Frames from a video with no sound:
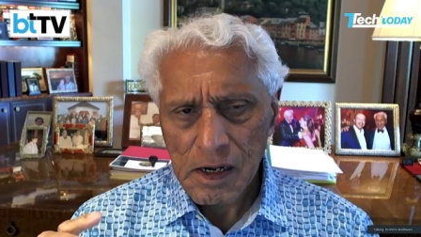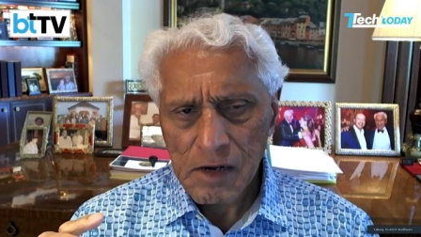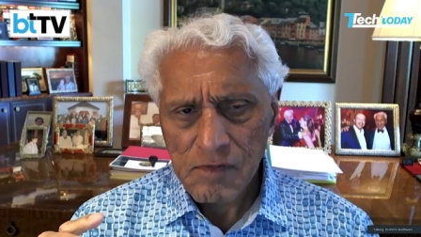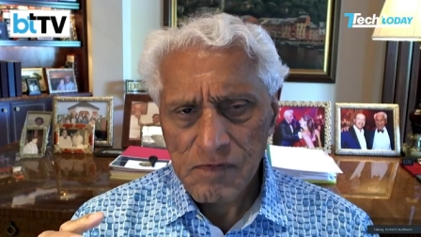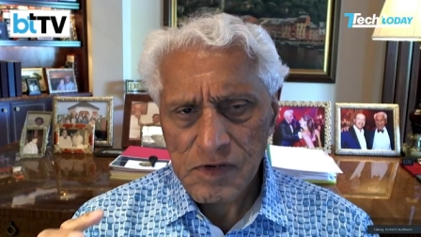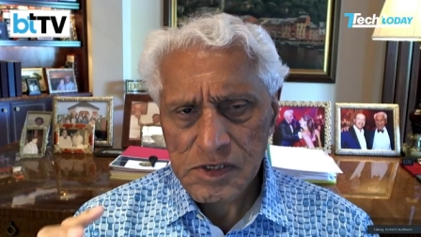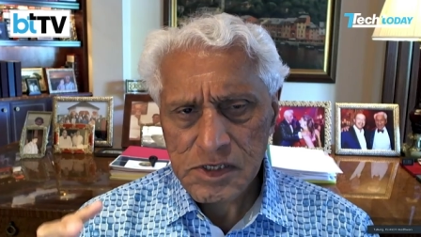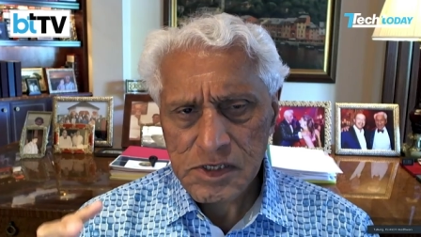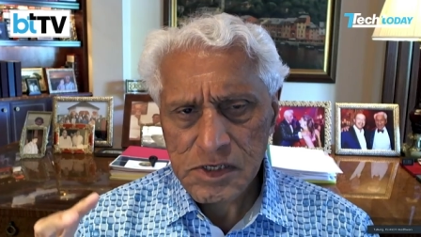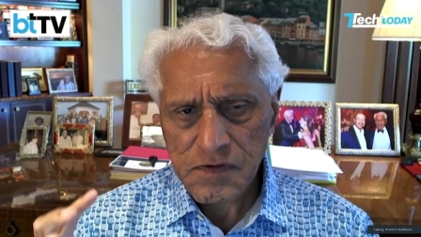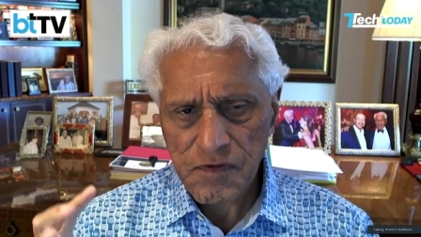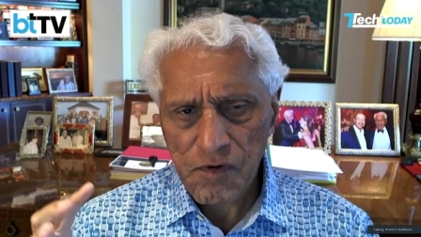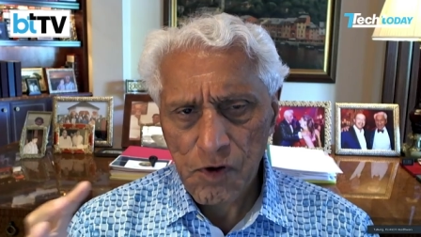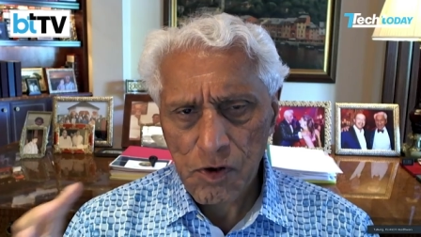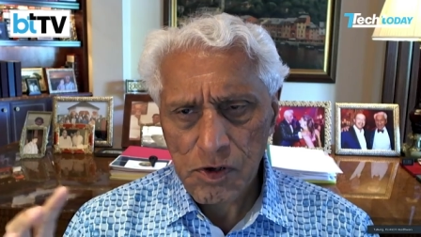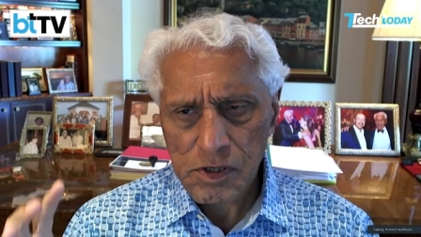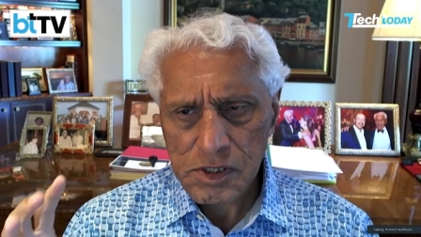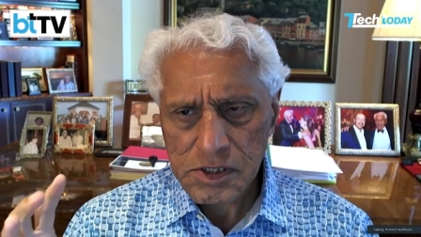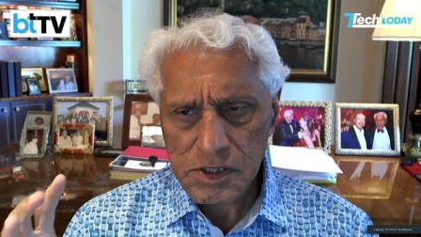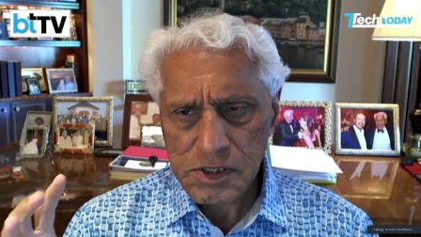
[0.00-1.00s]
which is
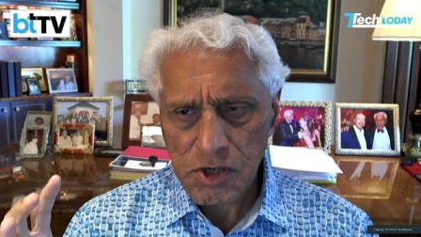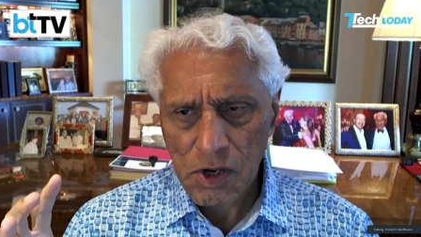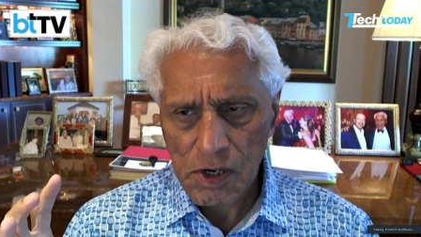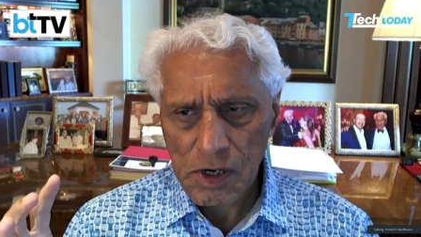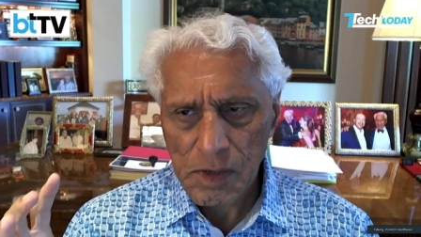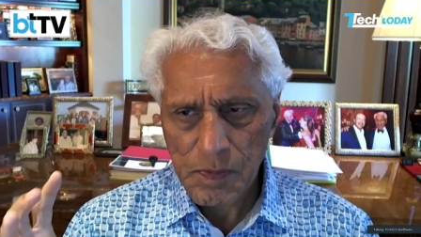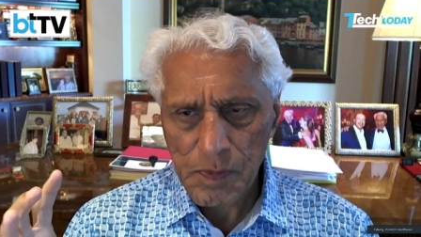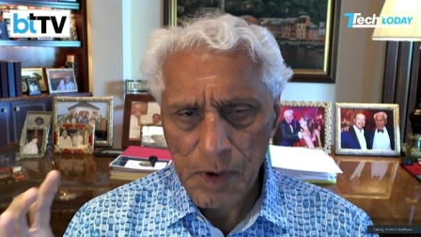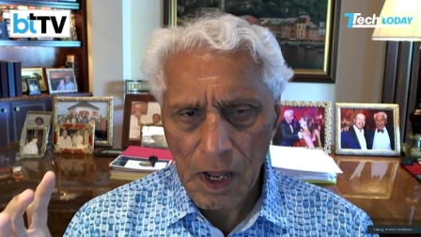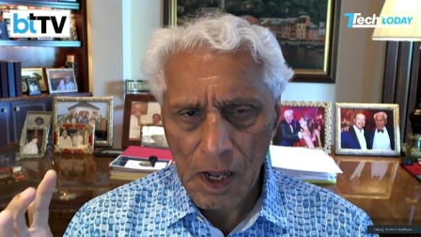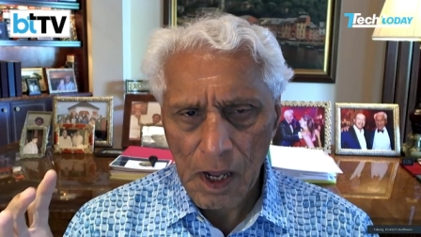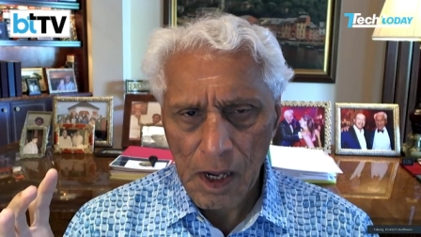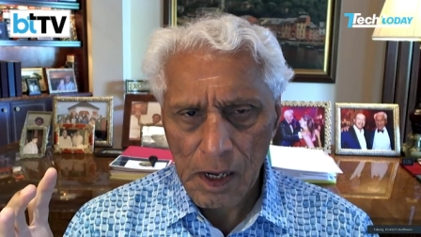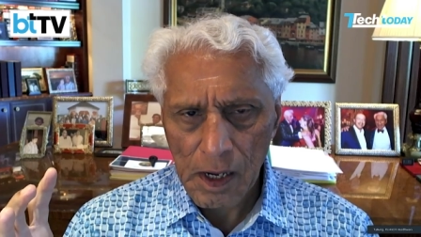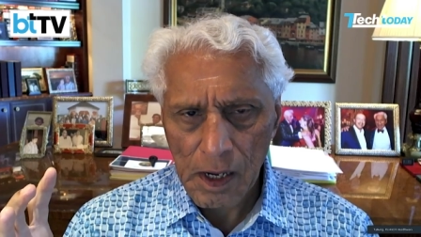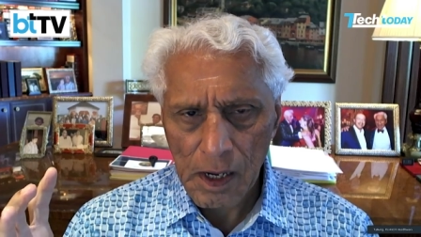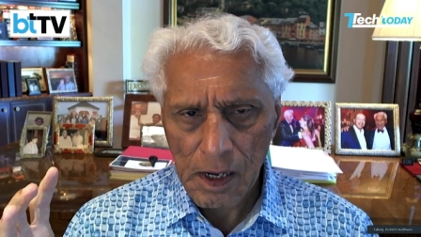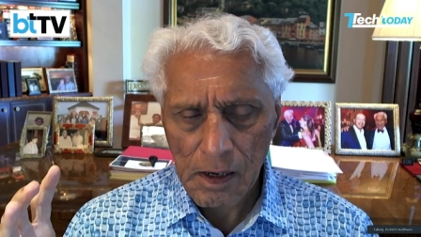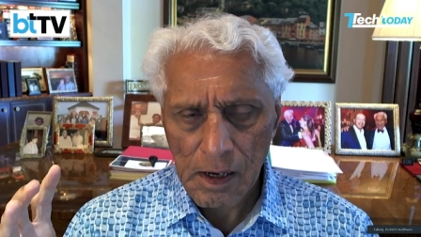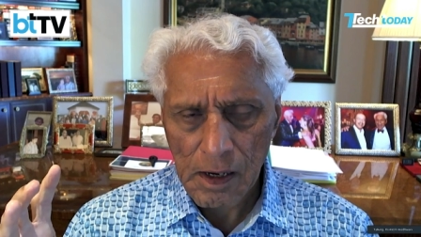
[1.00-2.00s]
focused on
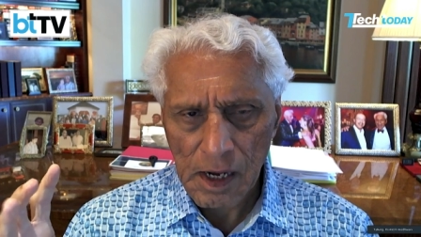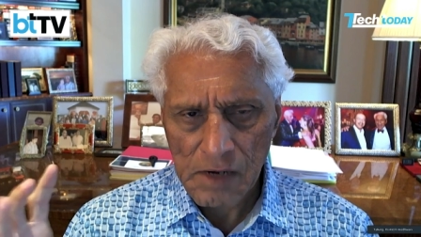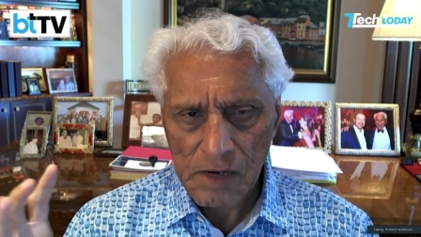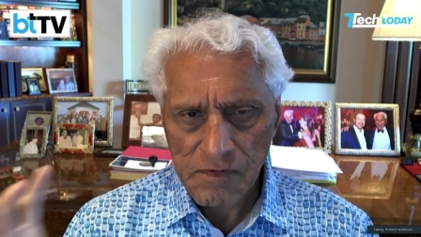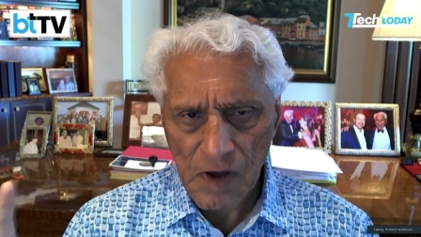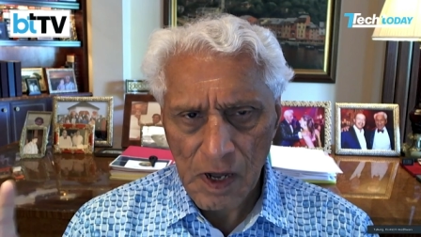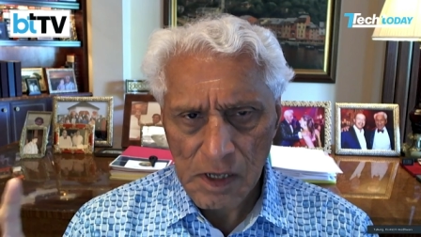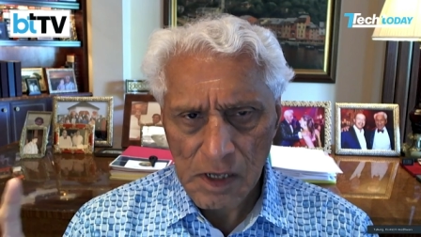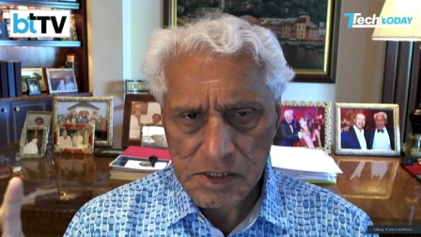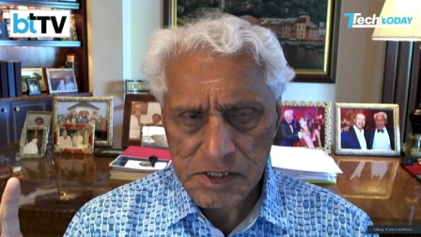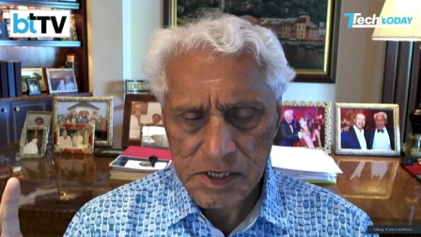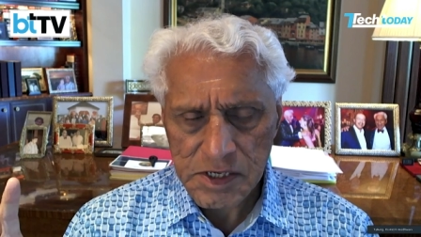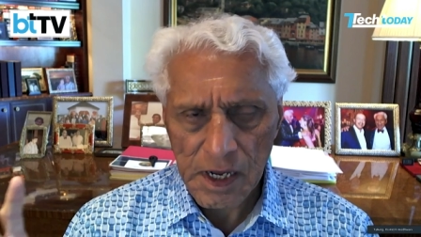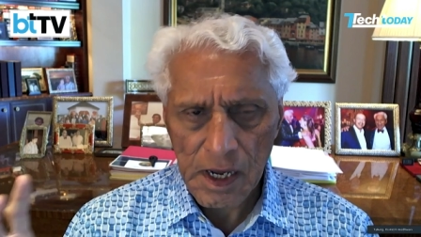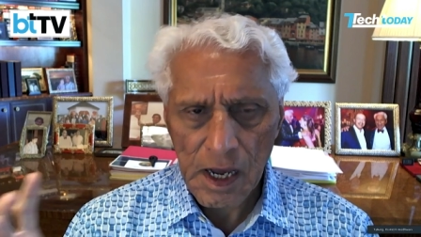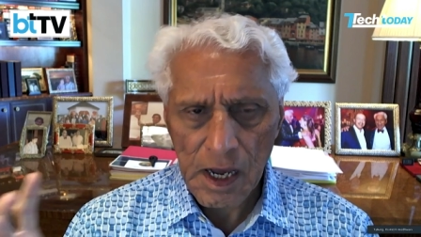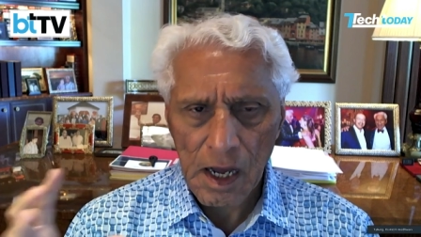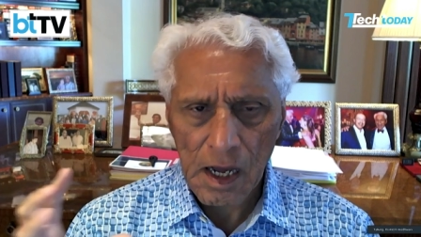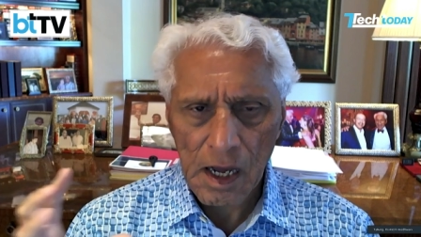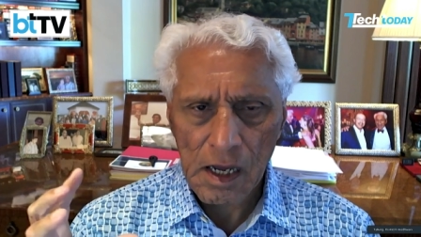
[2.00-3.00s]
applying advanced
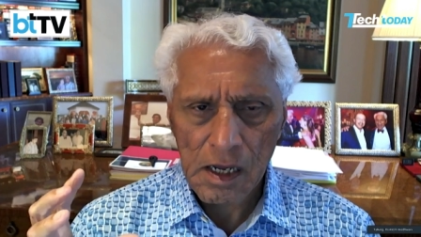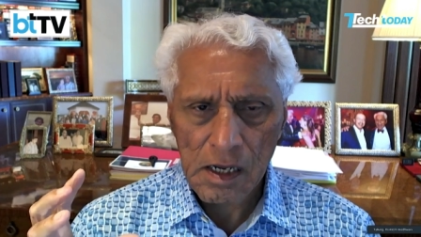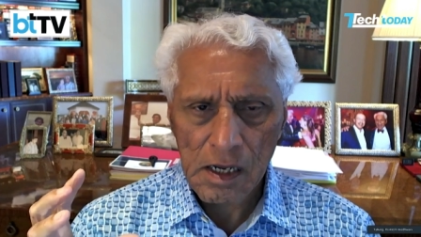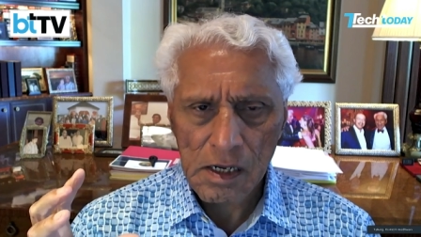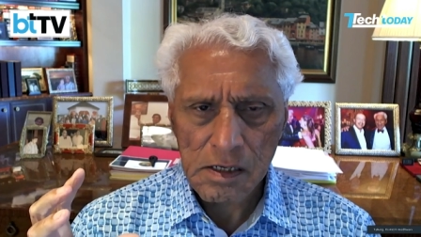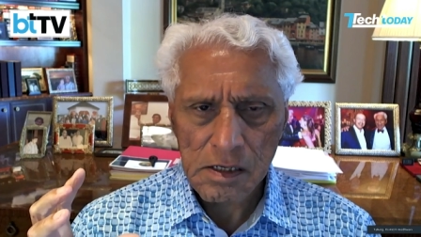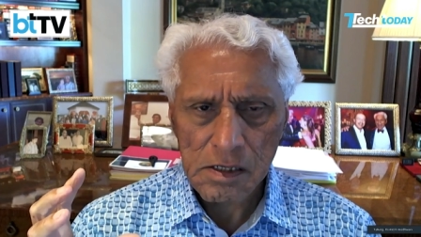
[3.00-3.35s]
AI